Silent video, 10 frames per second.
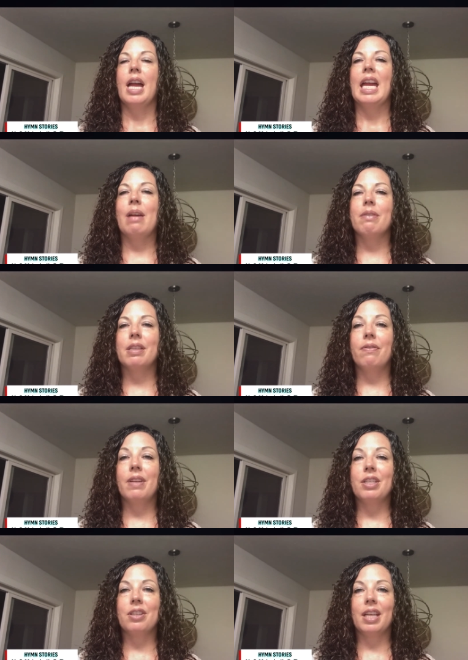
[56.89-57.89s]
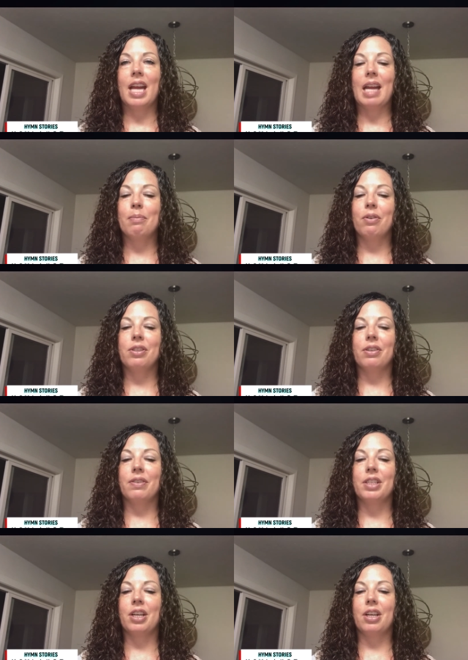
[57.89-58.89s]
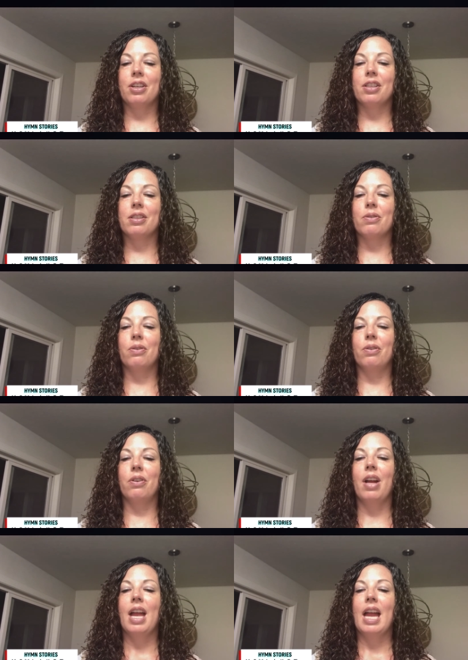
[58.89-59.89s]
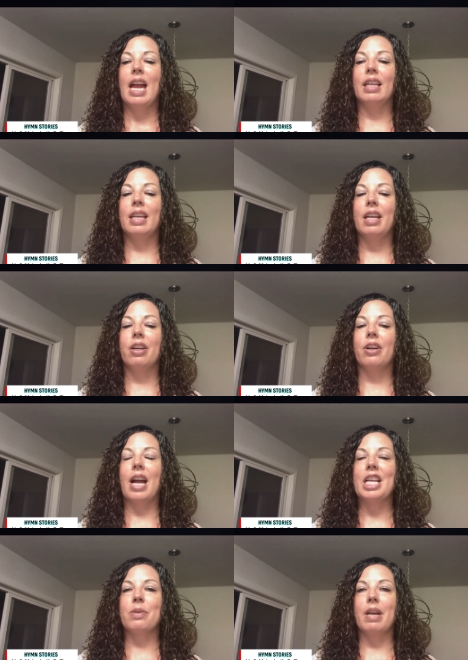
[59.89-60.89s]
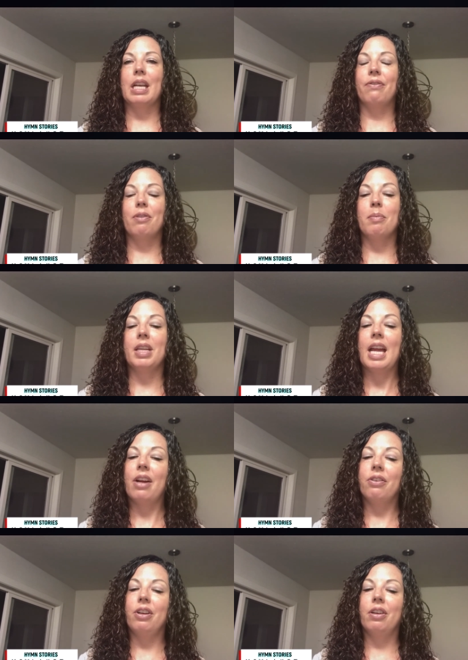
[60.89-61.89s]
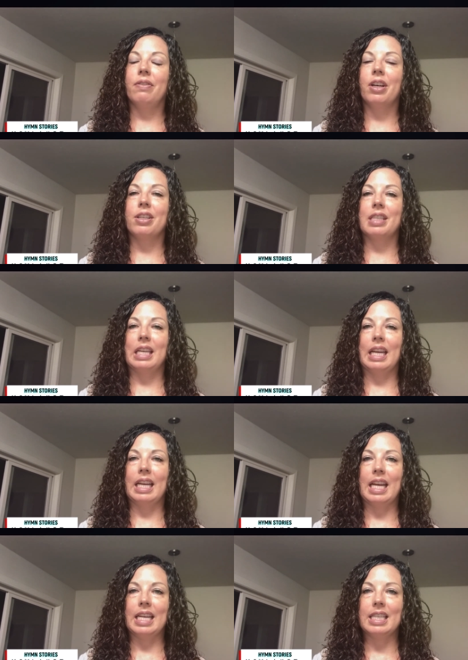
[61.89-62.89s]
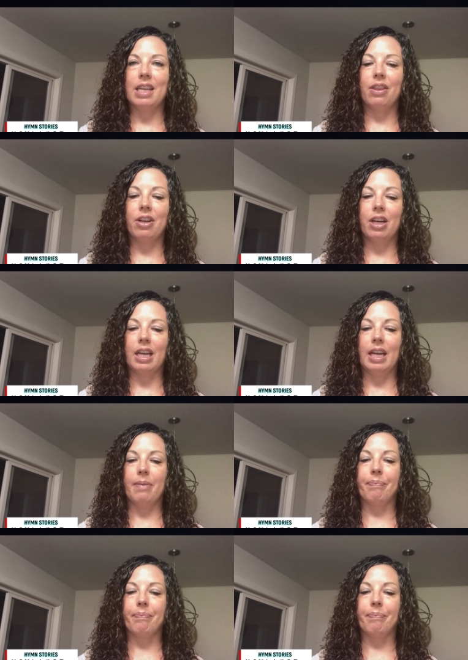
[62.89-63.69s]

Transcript: He was eventually able to return to school and later graduated from Yale University in 1830.